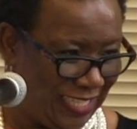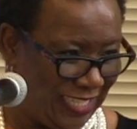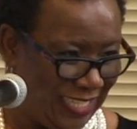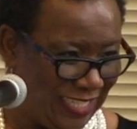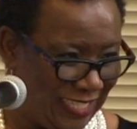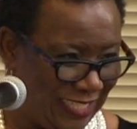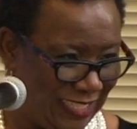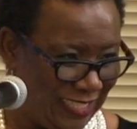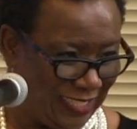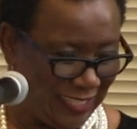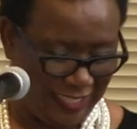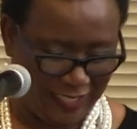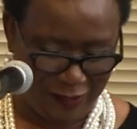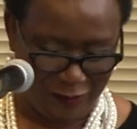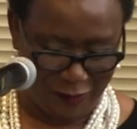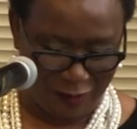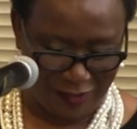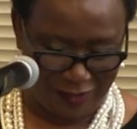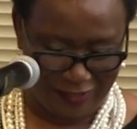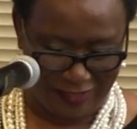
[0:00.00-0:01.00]
Yeah,
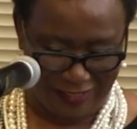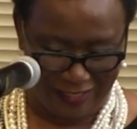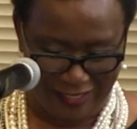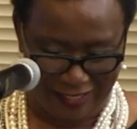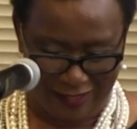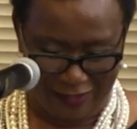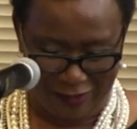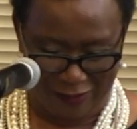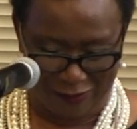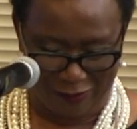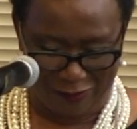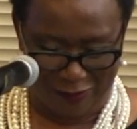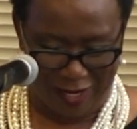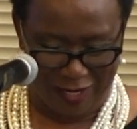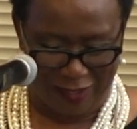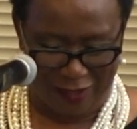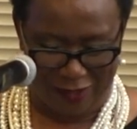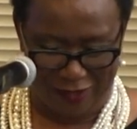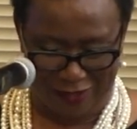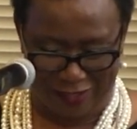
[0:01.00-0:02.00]
he was uh,
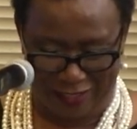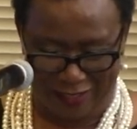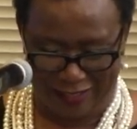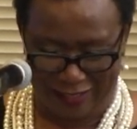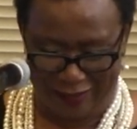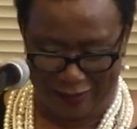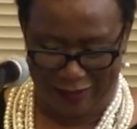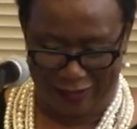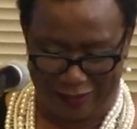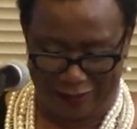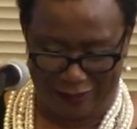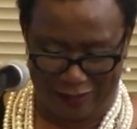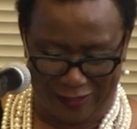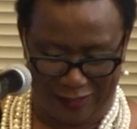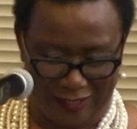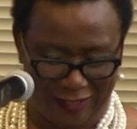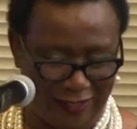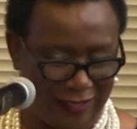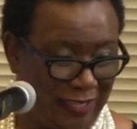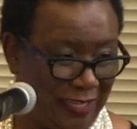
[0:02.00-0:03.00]
right on it. Any,
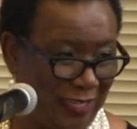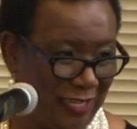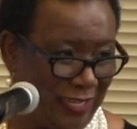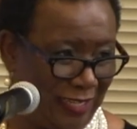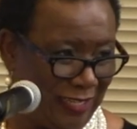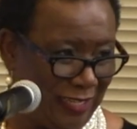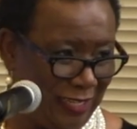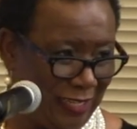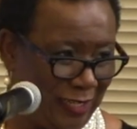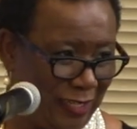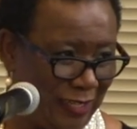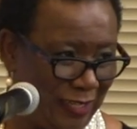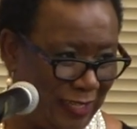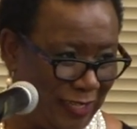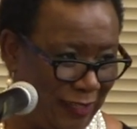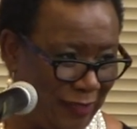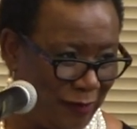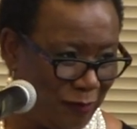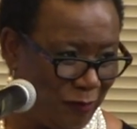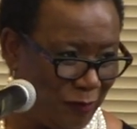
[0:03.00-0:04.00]
anything I needed,
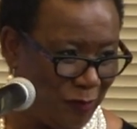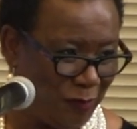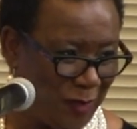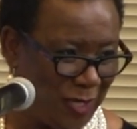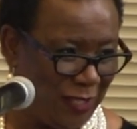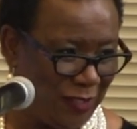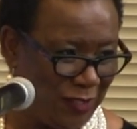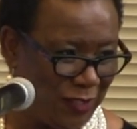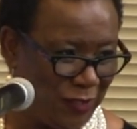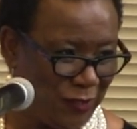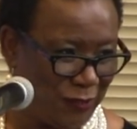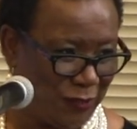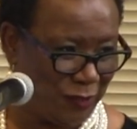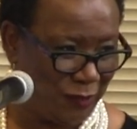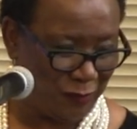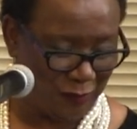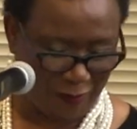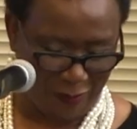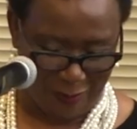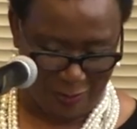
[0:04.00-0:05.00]
he made sure.
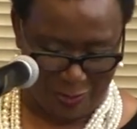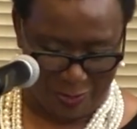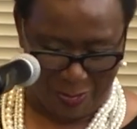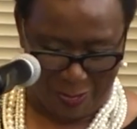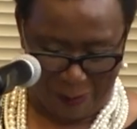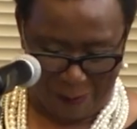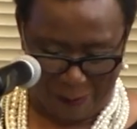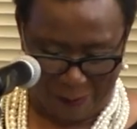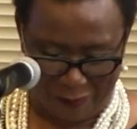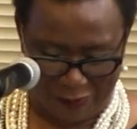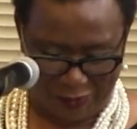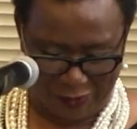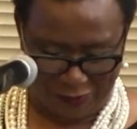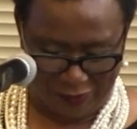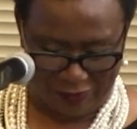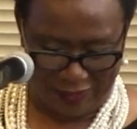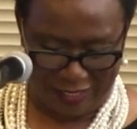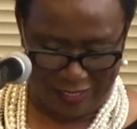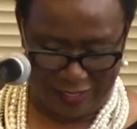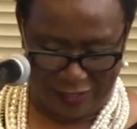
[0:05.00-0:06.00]

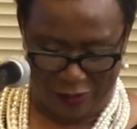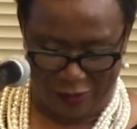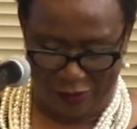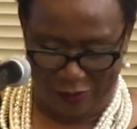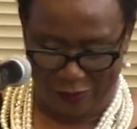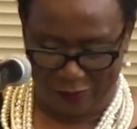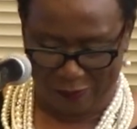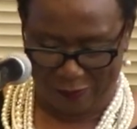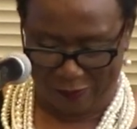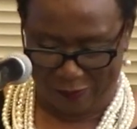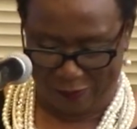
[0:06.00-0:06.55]
So thank you.